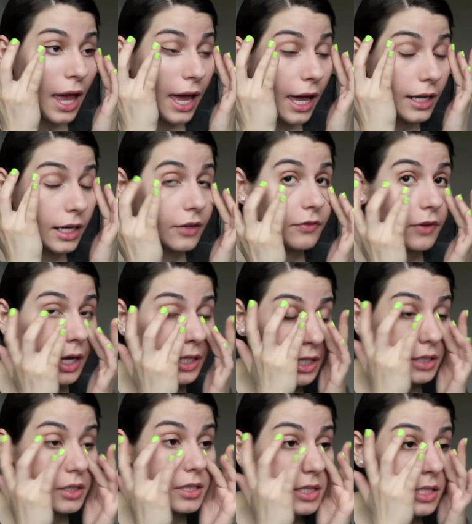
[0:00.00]
And I find
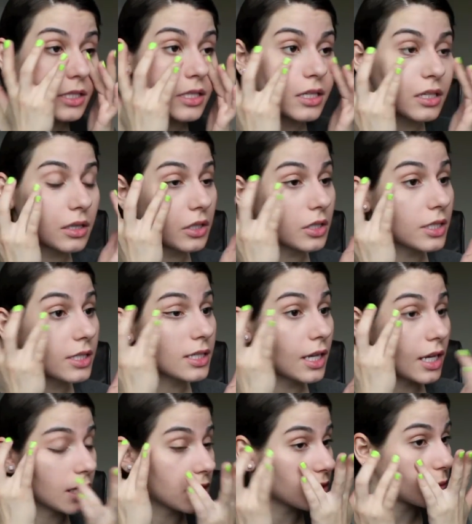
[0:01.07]
that this concealer
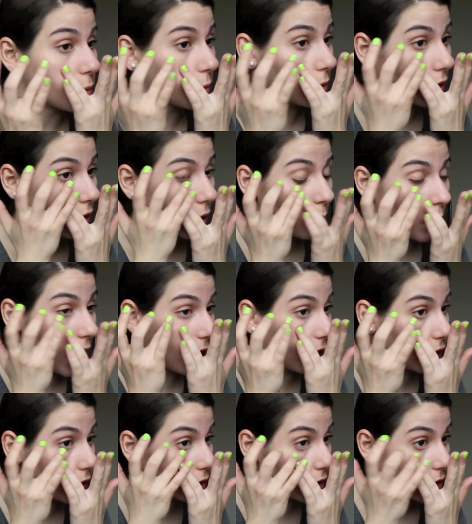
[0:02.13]
stays really
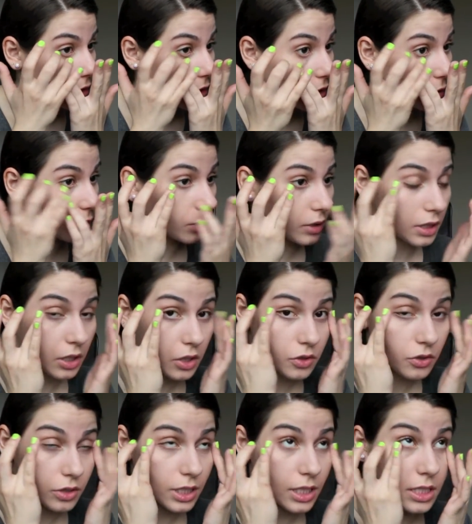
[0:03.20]
well and doesn't really
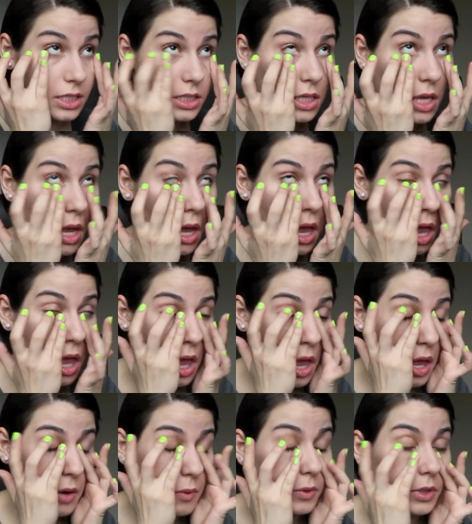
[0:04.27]
crease,
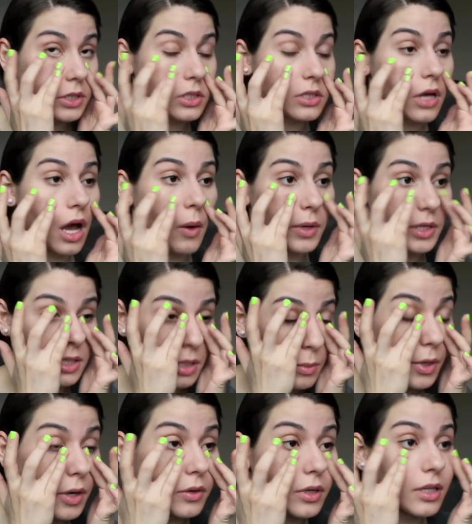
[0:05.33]
which is always a
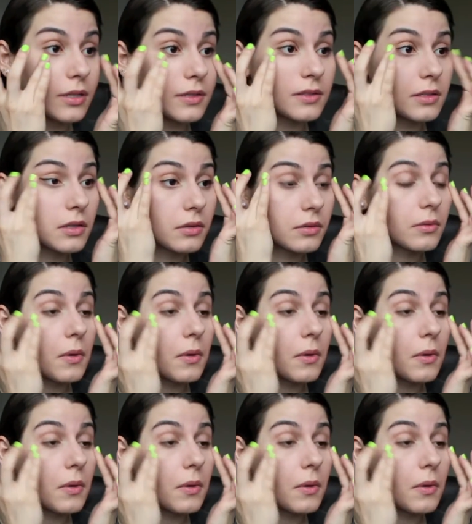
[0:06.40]
bonus.